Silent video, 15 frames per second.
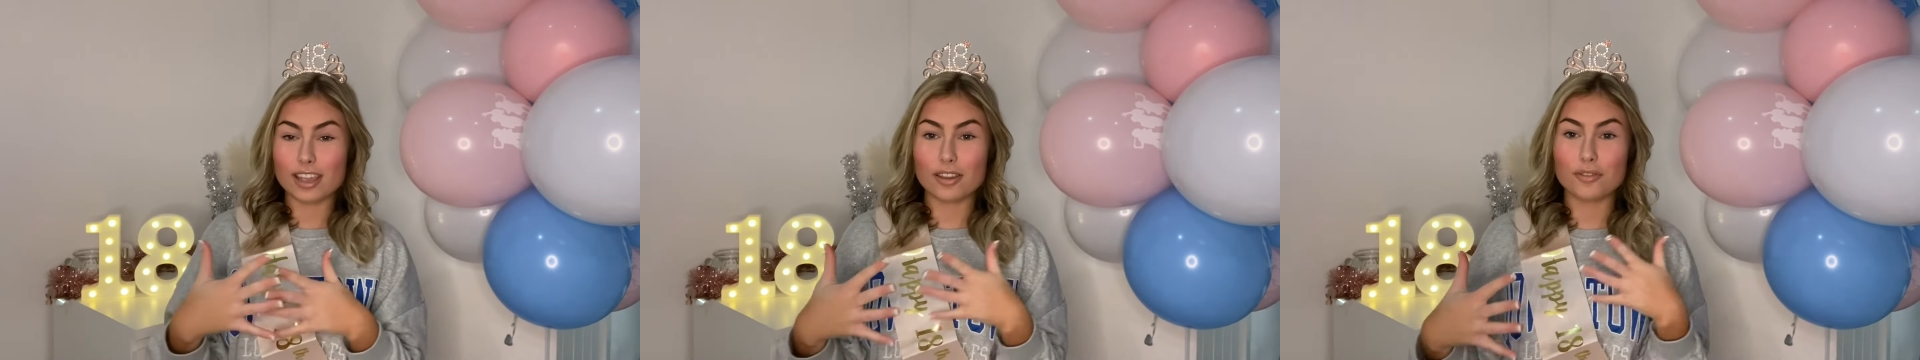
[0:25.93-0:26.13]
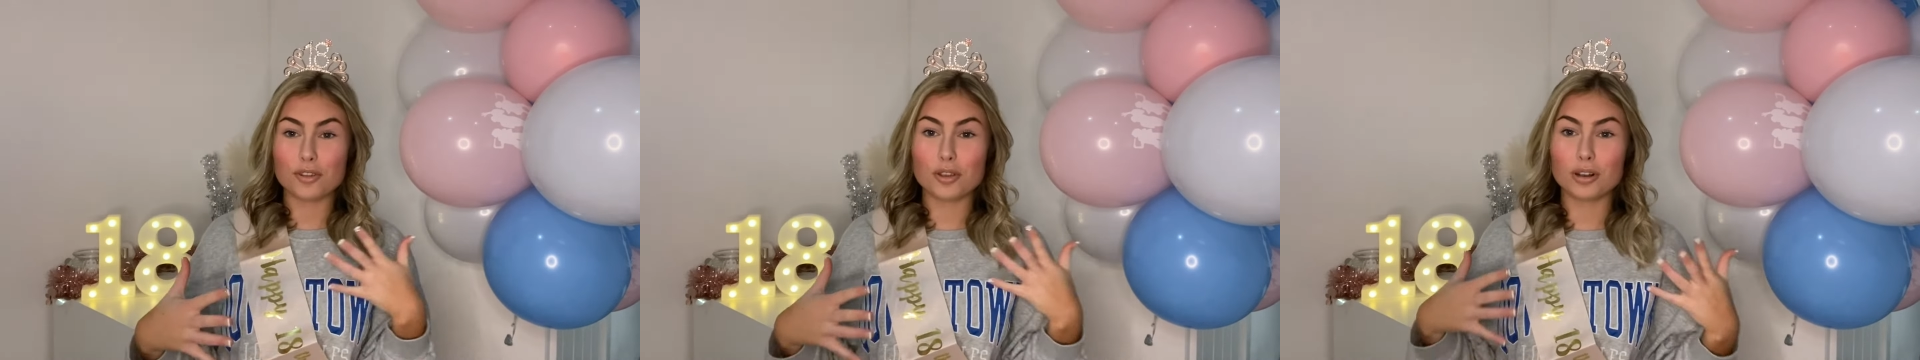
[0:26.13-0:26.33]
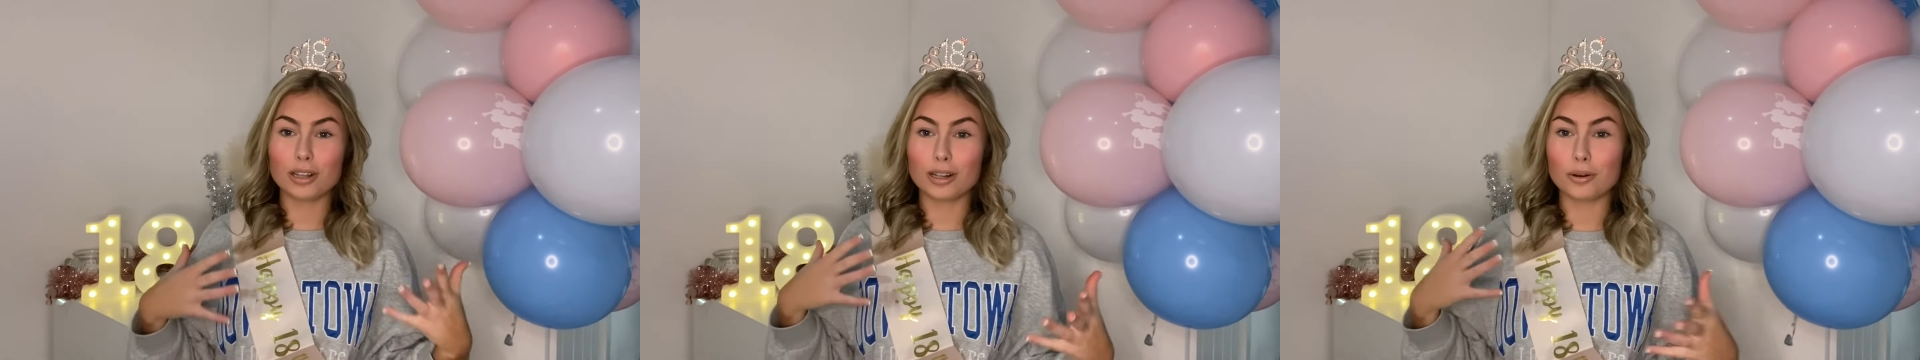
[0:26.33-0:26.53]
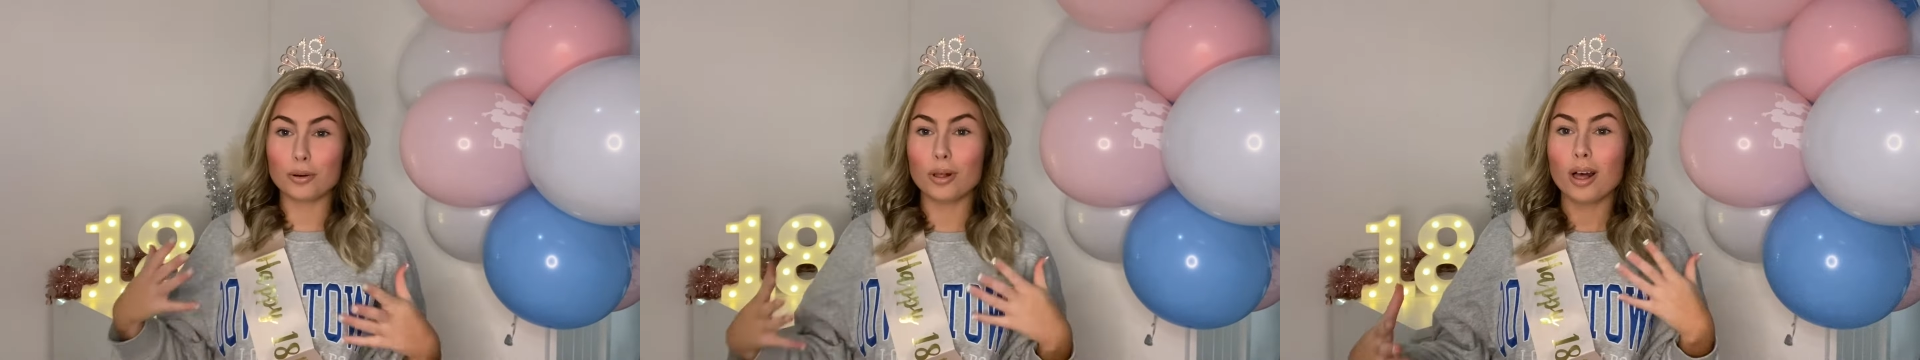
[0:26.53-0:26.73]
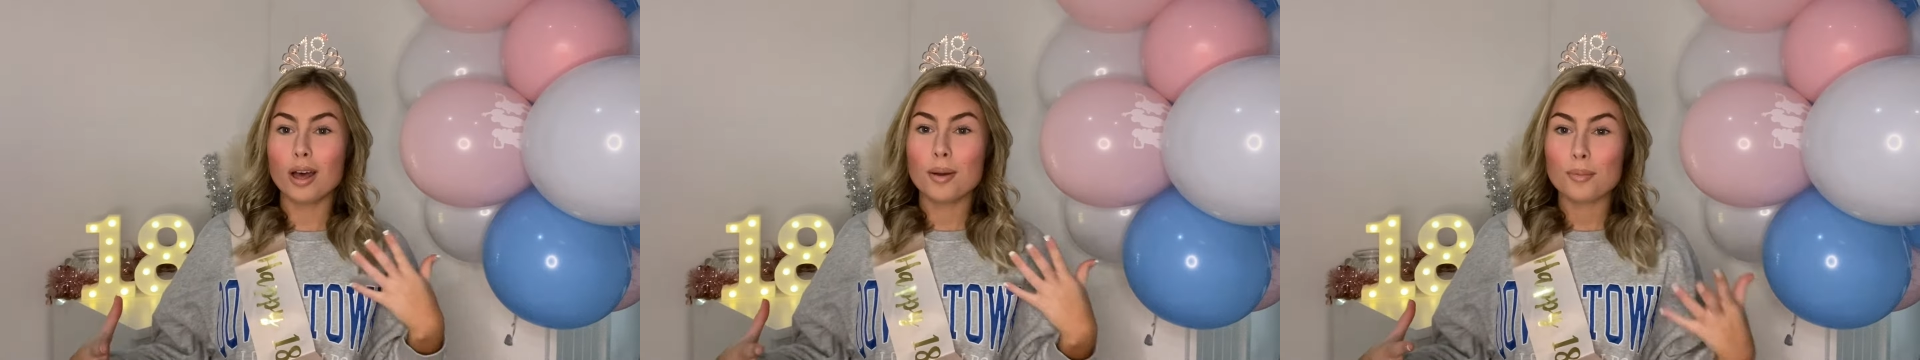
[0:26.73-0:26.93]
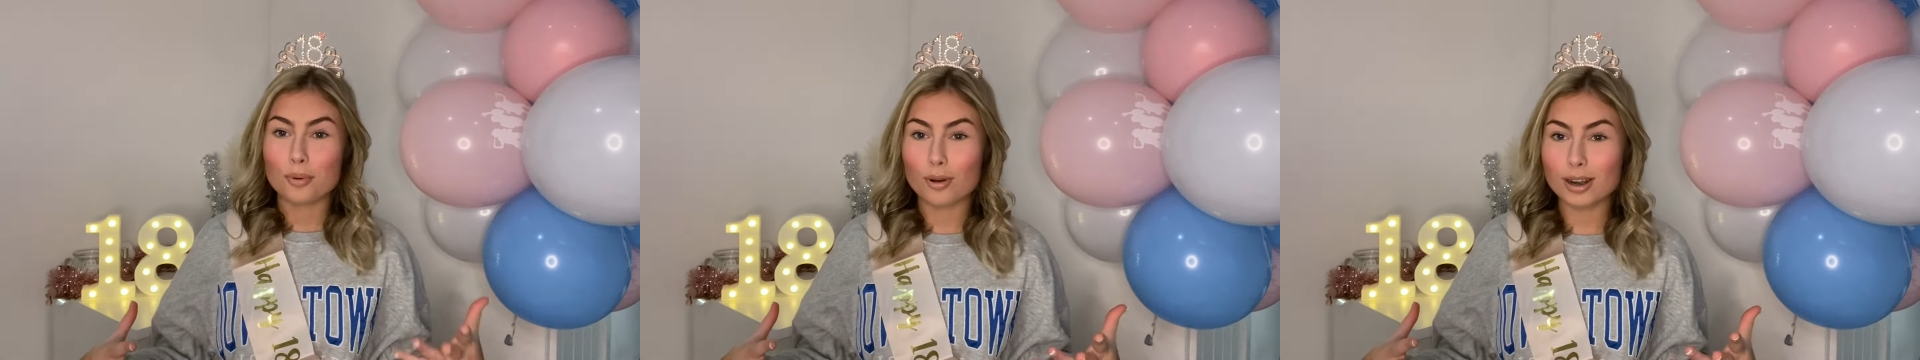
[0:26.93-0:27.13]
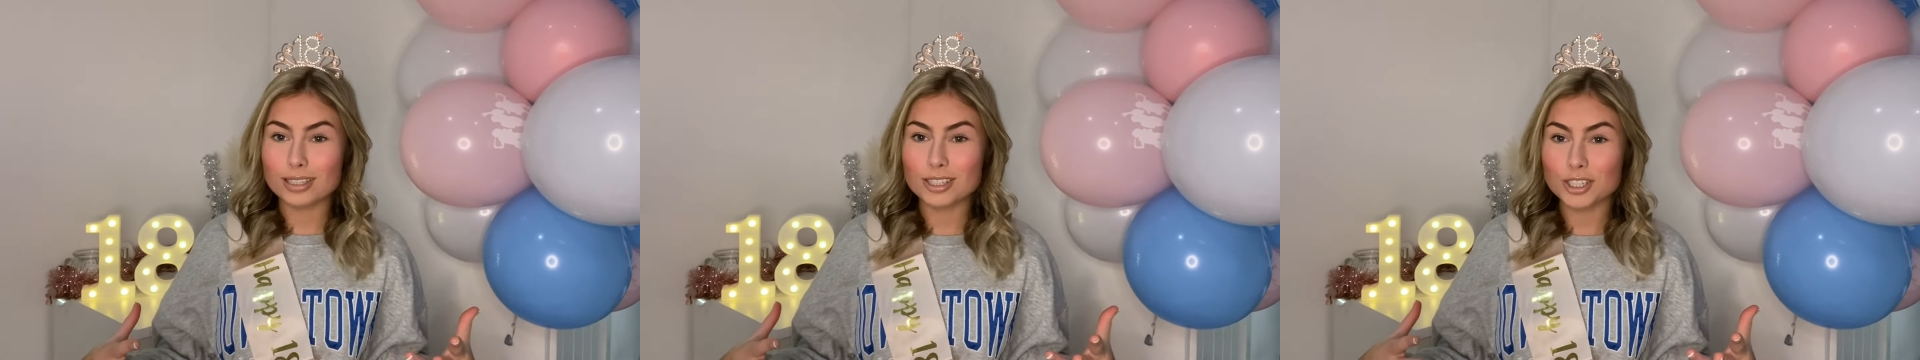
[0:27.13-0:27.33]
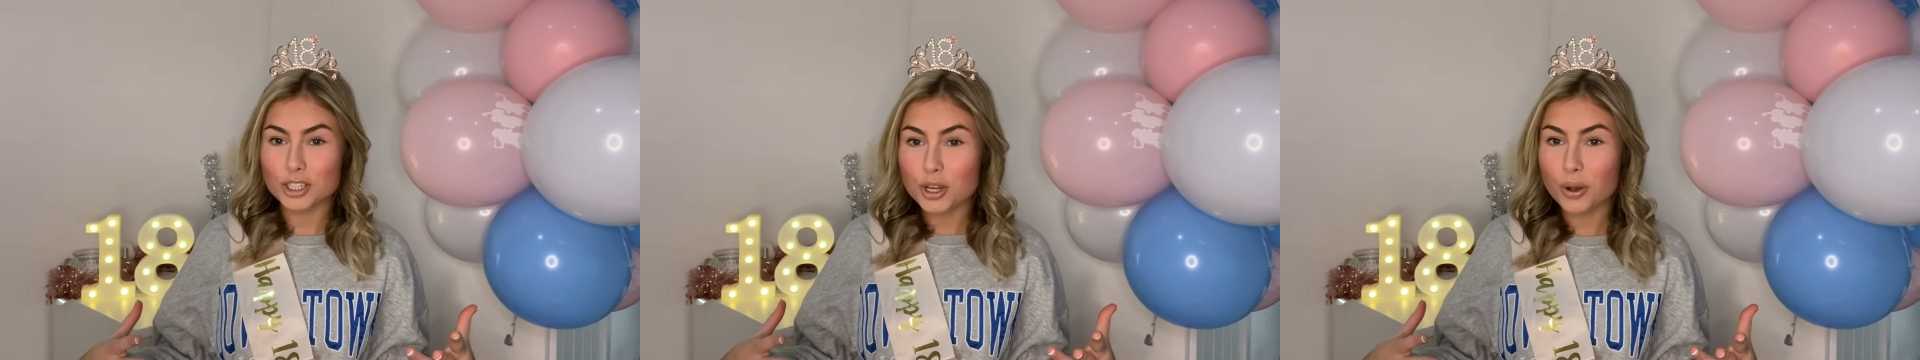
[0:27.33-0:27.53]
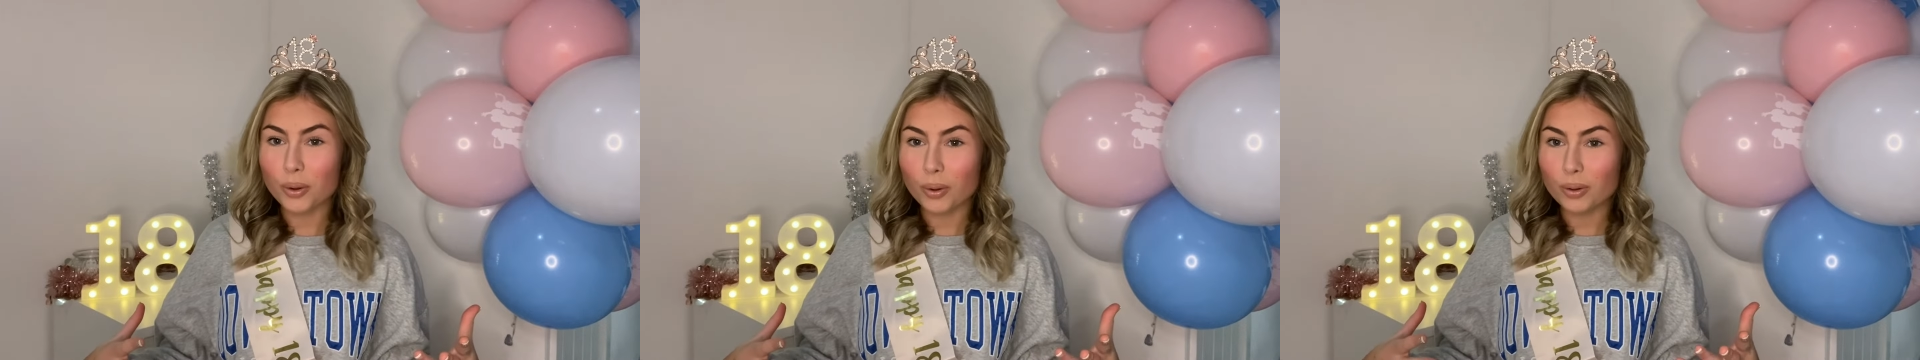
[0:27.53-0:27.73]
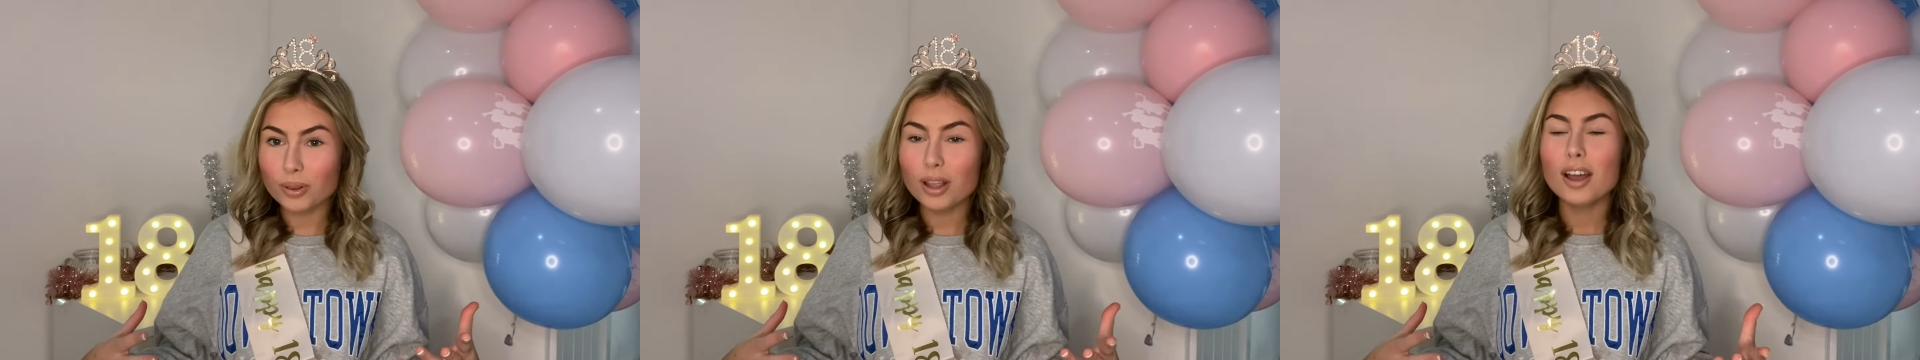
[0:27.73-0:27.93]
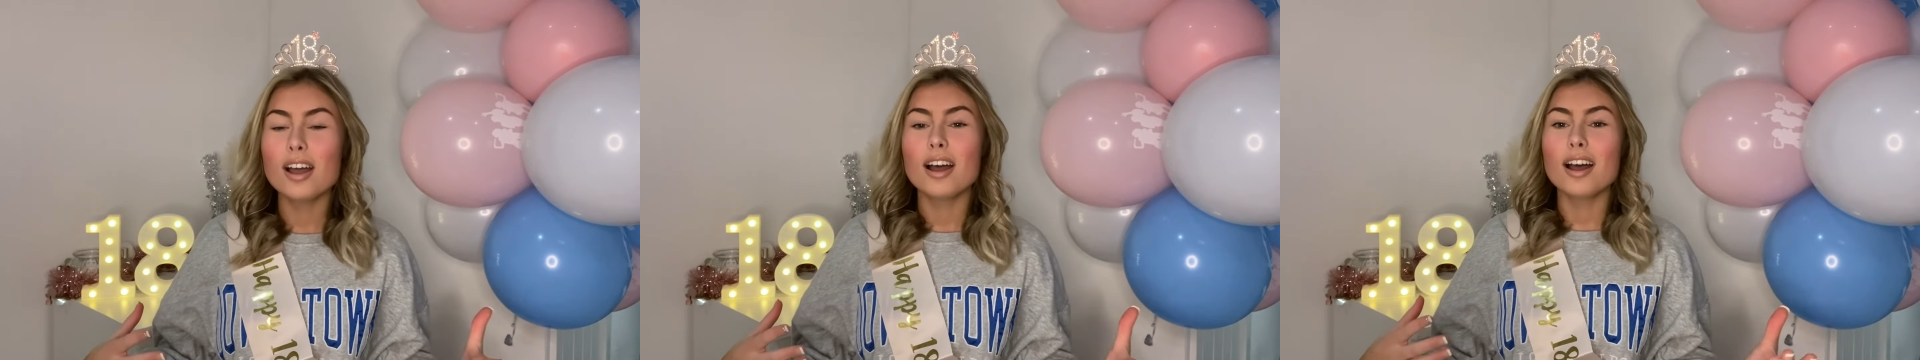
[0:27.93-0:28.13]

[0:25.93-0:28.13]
giving you a little present haul.